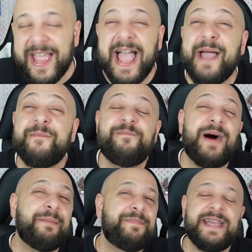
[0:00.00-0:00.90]

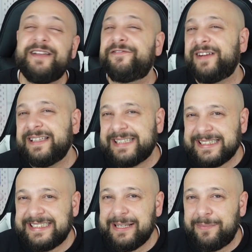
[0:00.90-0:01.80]
Mbappe,
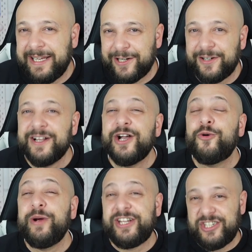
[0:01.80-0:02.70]
fantastic player.
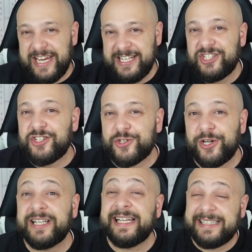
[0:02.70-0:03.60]
We changed
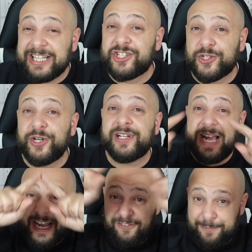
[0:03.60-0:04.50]
shirt, and that shirt
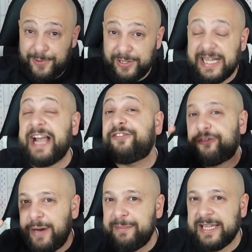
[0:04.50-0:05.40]
I've put it, I
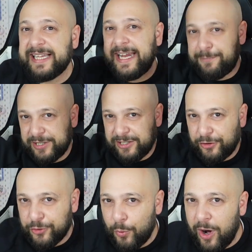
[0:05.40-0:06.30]
framed it, and I put it on
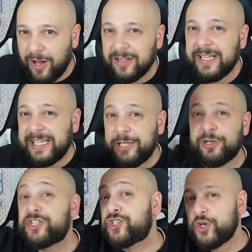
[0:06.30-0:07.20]
the wall. He
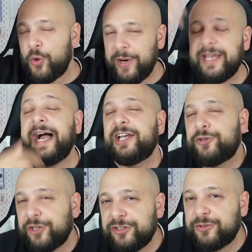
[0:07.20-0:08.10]
was showing. I
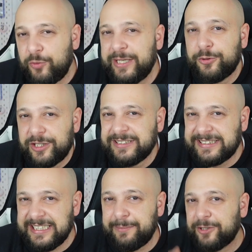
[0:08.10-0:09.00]
couldn't, we couldn't
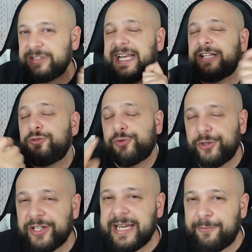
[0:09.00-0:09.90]
see it because he had to turn
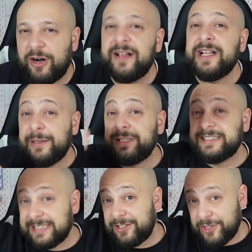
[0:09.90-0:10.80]
the camera. But he
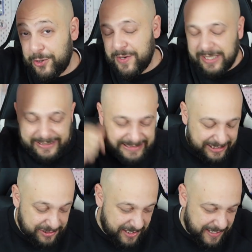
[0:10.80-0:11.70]
said, you know,
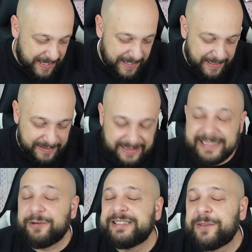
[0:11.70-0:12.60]
that uh,
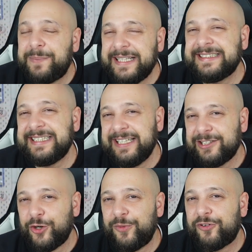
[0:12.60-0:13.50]
there is a place in his
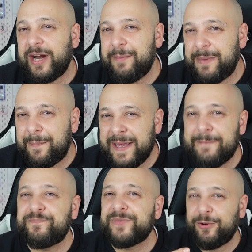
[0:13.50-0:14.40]
home for
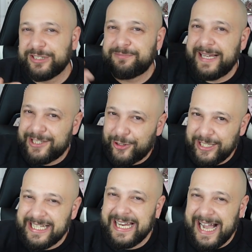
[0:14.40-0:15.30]
Mbappe. There was my
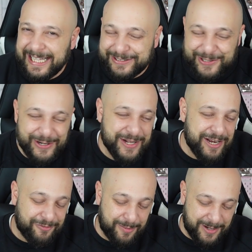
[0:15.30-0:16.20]
colleague Leandro
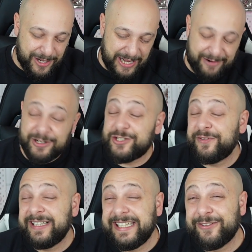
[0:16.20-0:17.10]
from uh, Average
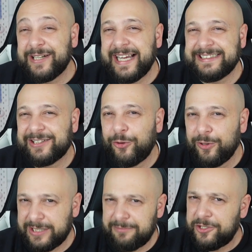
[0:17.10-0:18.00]
Juventino guys that
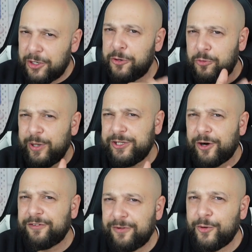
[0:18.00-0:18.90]
told him, you know, when you
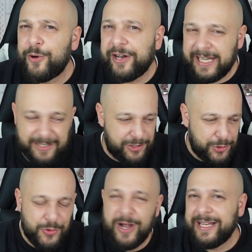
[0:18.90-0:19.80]
are running
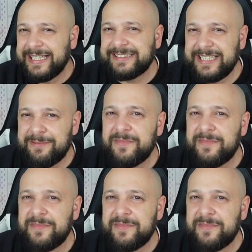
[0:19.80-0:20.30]
you against him,